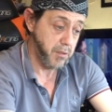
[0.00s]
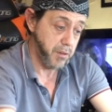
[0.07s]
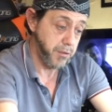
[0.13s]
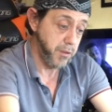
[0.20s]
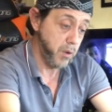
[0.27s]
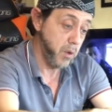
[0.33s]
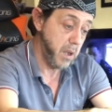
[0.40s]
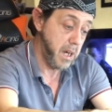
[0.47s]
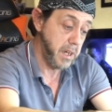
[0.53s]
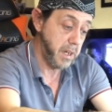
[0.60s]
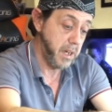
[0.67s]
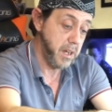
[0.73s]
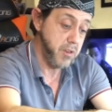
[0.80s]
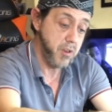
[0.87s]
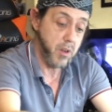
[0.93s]
a full light
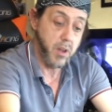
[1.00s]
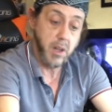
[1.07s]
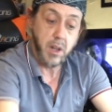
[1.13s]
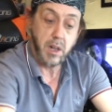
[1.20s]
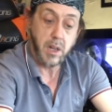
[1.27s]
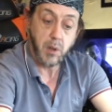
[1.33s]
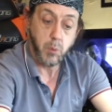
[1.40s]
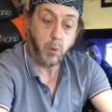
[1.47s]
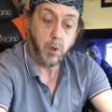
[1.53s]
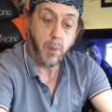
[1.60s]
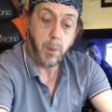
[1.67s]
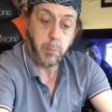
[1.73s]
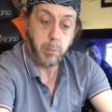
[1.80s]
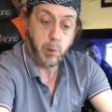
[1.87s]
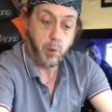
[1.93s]
kit on it. I had one on
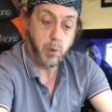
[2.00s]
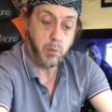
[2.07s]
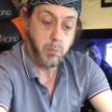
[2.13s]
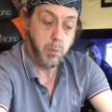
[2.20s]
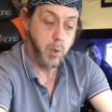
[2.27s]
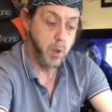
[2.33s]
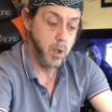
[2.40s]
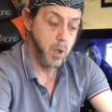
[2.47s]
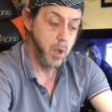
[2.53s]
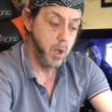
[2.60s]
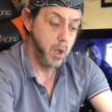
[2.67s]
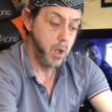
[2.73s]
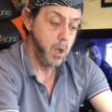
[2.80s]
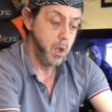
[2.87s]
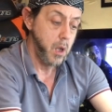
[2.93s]
the boom
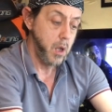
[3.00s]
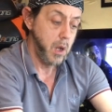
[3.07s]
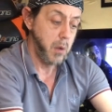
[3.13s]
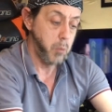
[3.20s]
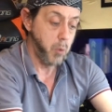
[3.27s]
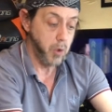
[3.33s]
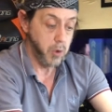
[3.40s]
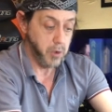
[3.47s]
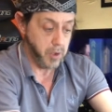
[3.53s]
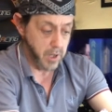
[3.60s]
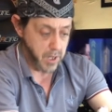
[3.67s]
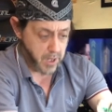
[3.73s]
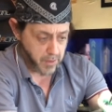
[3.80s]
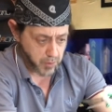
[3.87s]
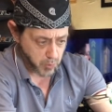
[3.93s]
and one
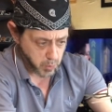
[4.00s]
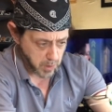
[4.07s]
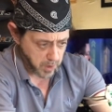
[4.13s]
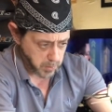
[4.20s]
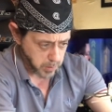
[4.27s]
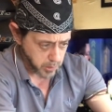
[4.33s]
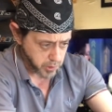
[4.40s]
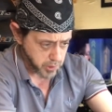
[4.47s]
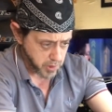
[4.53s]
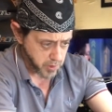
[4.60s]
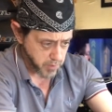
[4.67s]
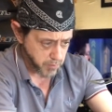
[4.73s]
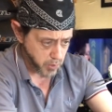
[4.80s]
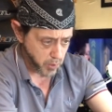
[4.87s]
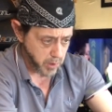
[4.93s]
underneath as well, but since
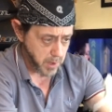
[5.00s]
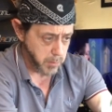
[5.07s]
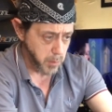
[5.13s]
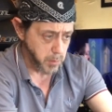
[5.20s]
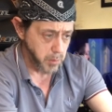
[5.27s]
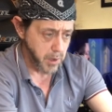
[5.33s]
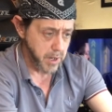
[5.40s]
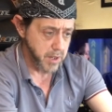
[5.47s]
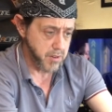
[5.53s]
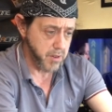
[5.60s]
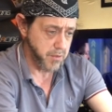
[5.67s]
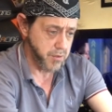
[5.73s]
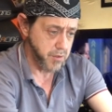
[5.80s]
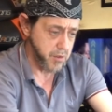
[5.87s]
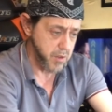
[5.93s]
I've done them upgrades,
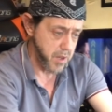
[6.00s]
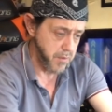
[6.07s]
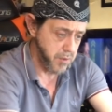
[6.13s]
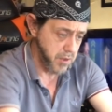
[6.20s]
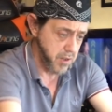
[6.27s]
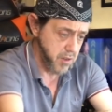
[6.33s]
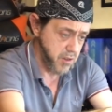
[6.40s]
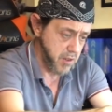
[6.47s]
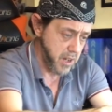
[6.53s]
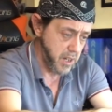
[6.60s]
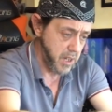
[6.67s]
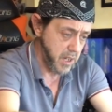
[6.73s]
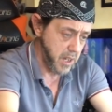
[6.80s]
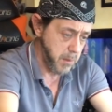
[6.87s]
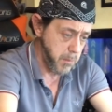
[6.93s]
I've since
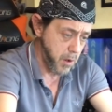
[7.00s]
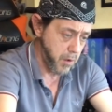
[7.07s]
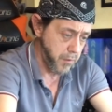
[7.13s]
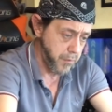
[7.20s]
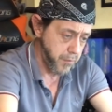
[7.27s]
taken them off.